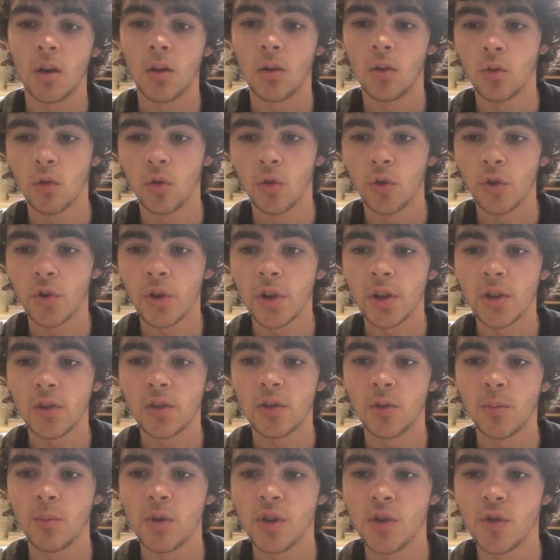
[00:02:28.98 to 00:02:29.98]
learning
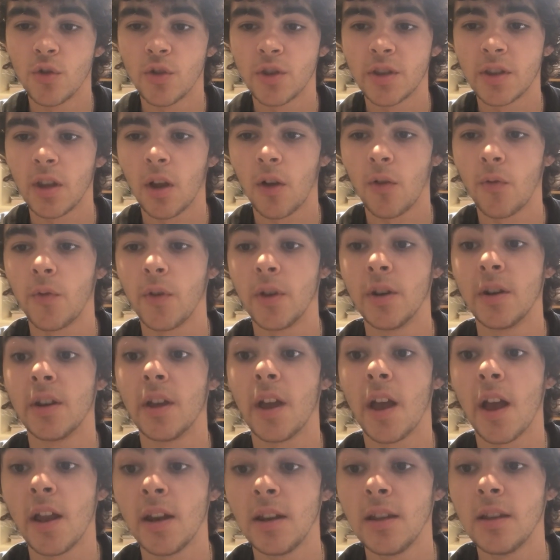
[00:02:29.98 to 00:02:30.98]
to be yourself in
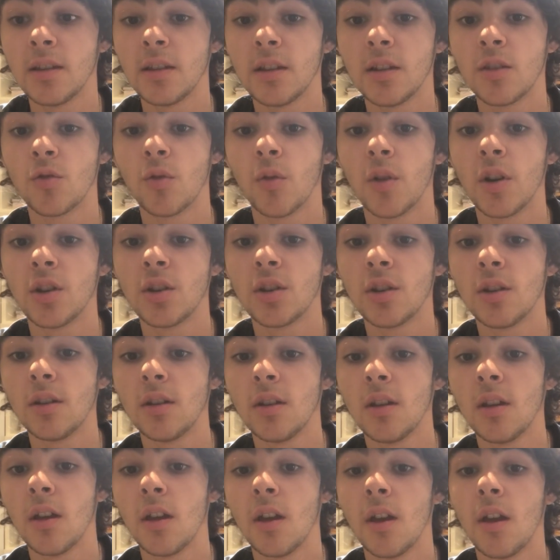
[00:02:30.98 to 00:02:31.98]
any situation